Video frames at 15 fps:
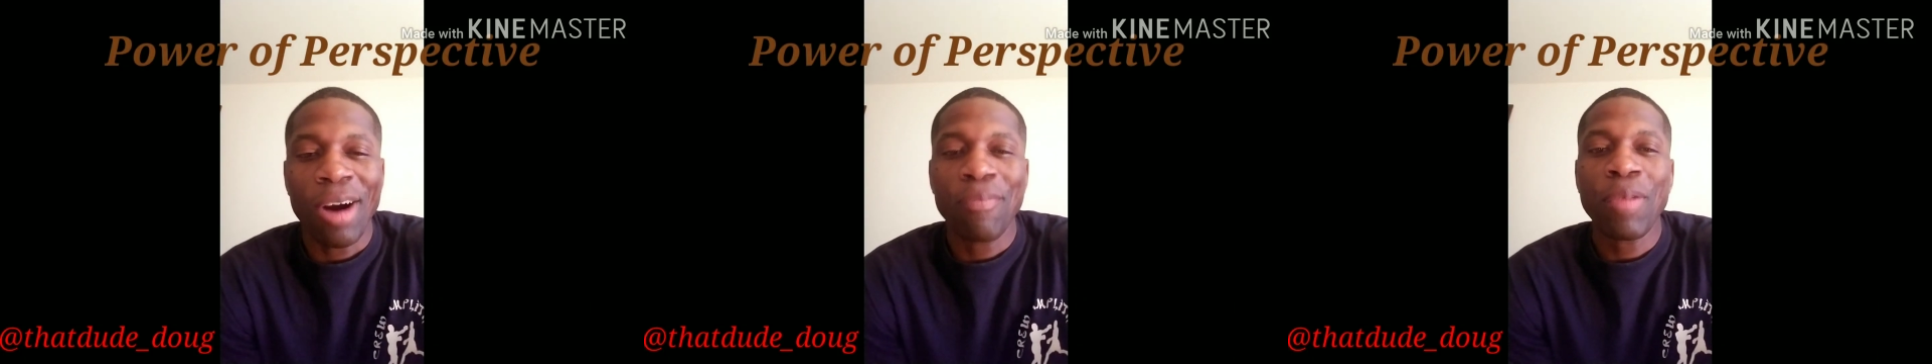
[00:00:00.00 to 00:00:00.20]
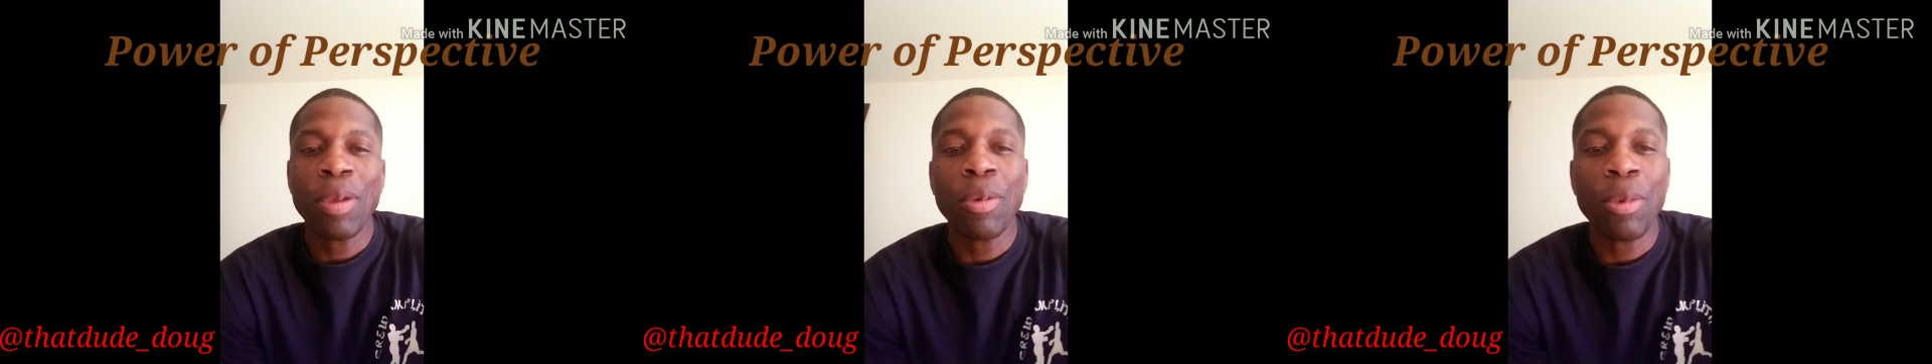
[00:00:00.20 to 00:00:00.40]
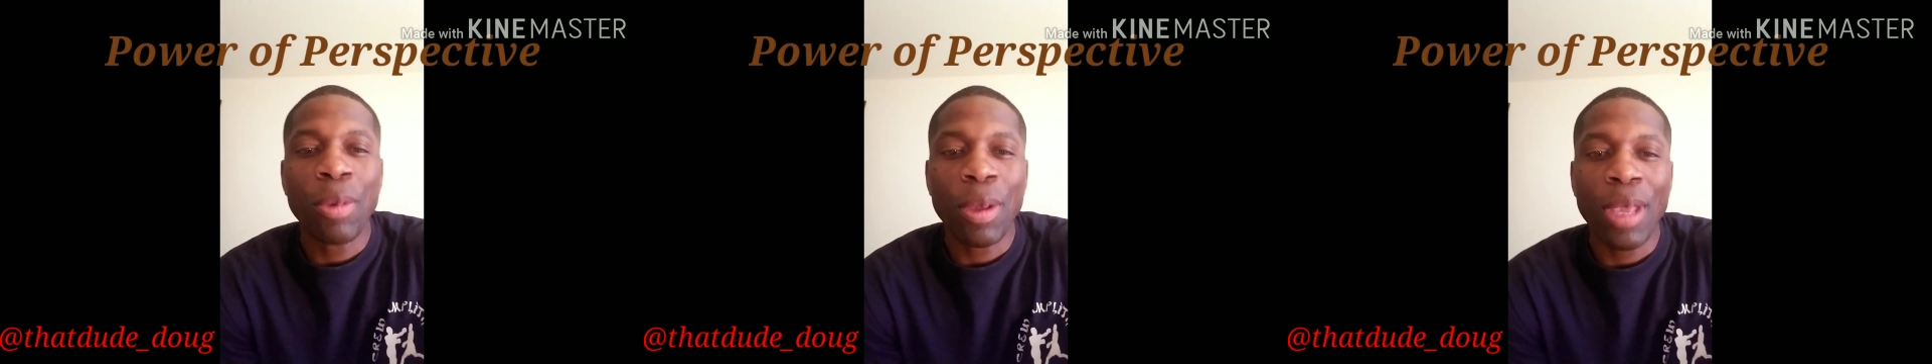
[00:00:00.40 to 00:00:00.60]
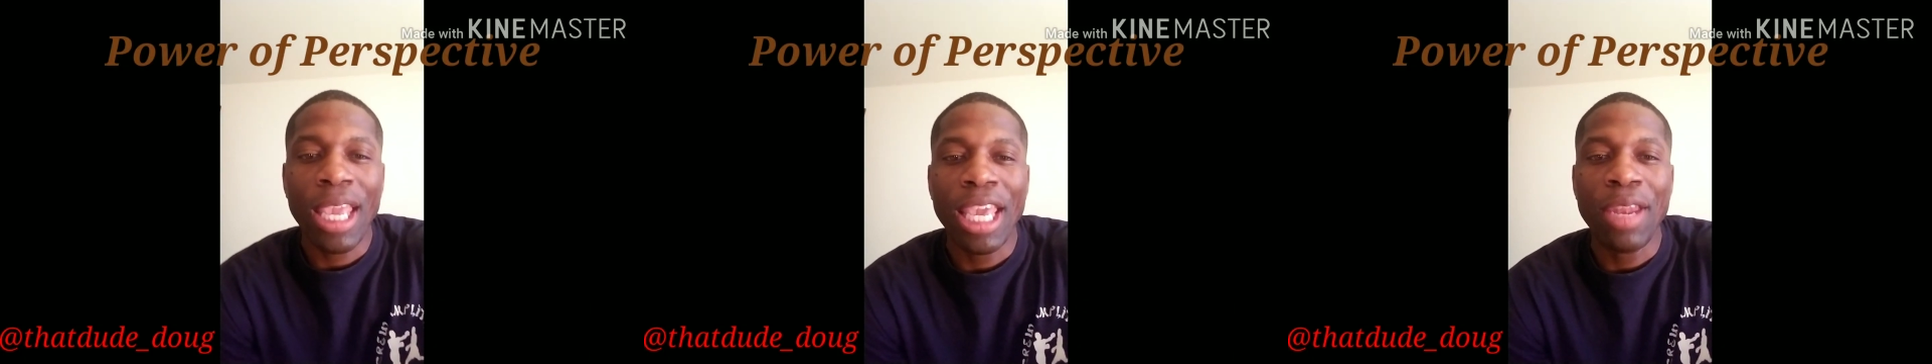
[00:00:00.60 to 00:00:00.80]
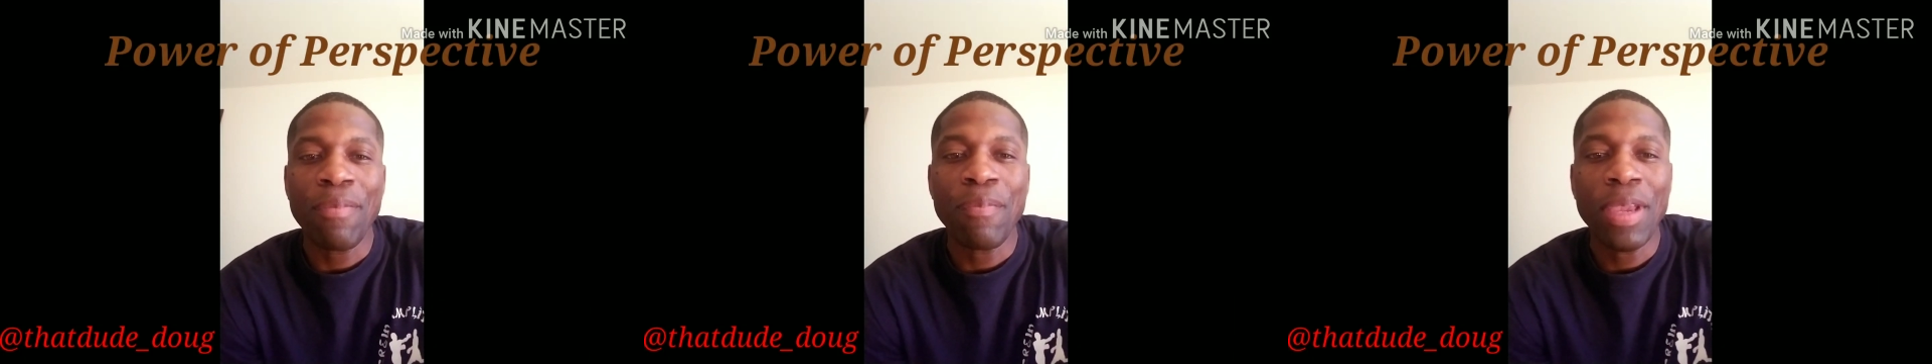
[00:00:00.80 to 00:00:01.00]
People have been
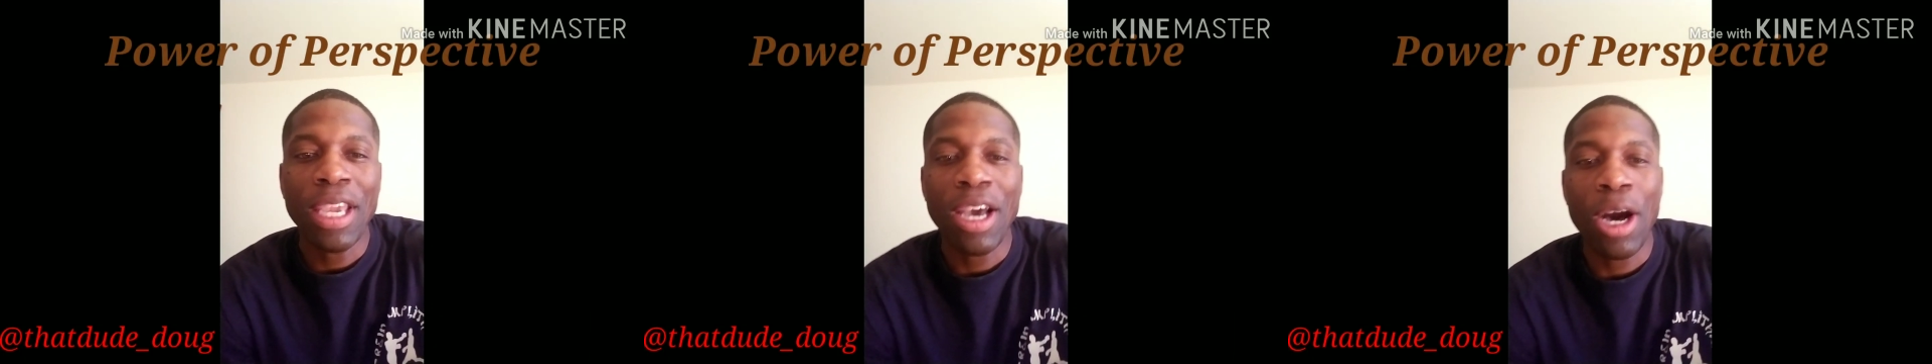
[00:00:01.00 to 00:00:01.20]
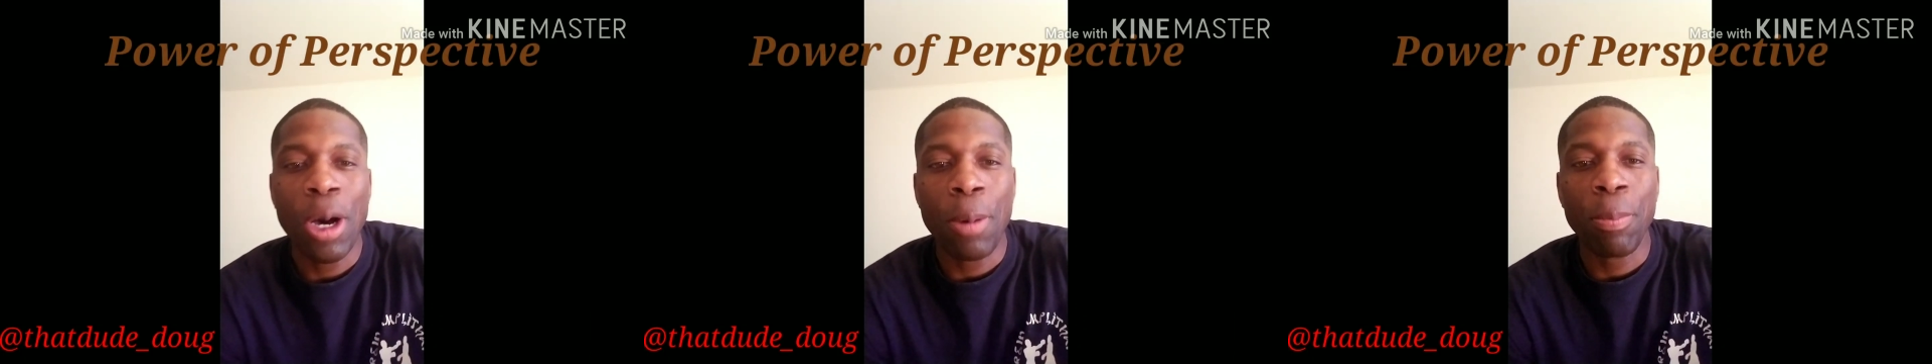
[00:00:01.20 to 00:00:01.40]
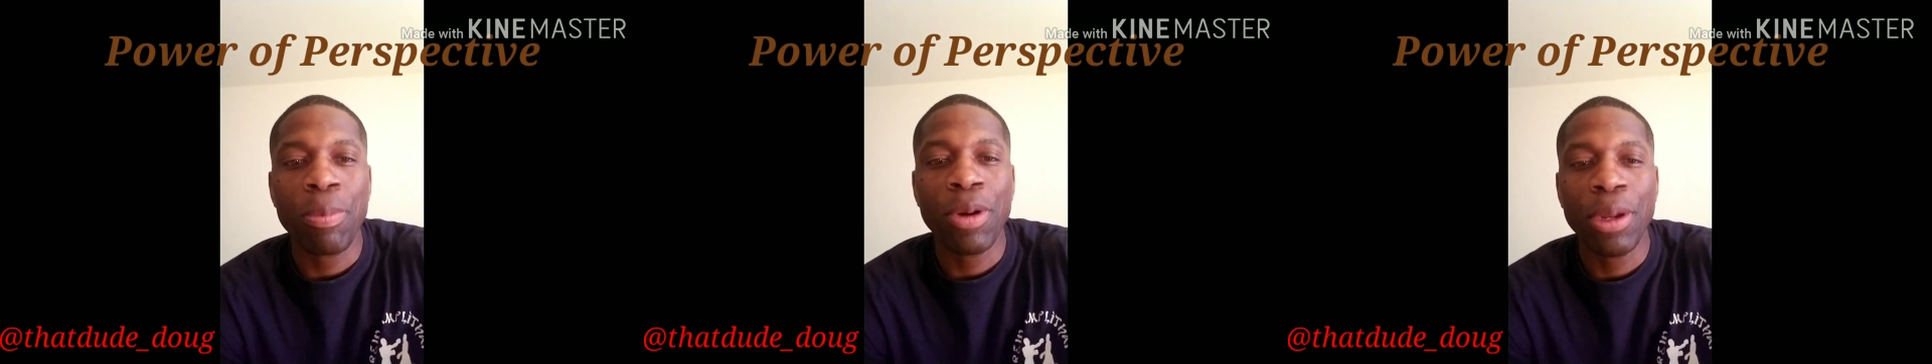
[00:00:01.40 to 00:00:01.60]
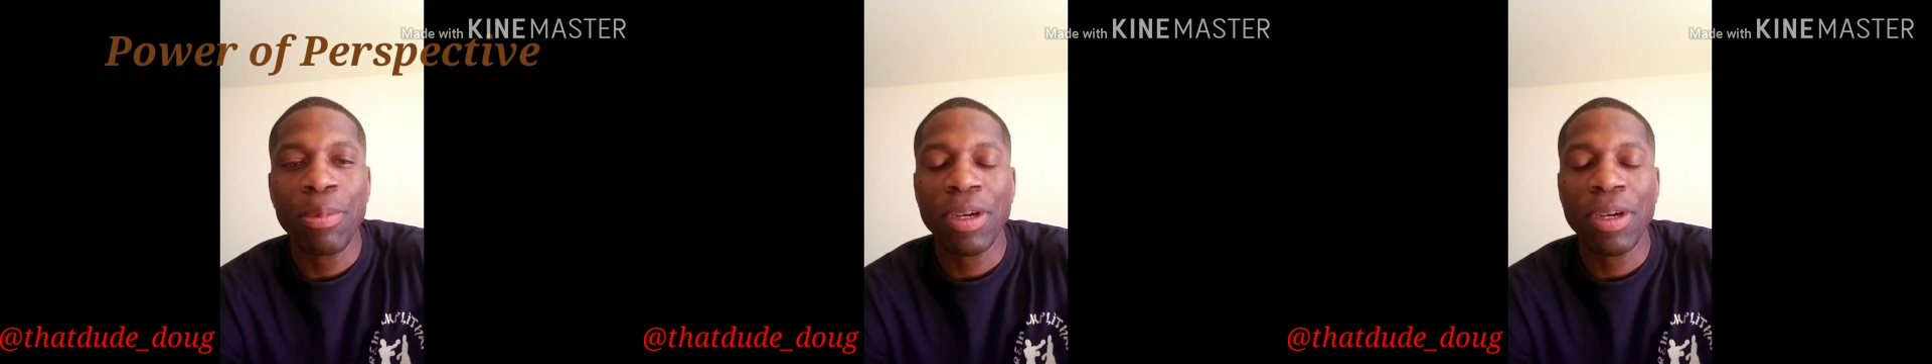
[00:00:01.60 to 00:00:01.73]
hitting me up pretty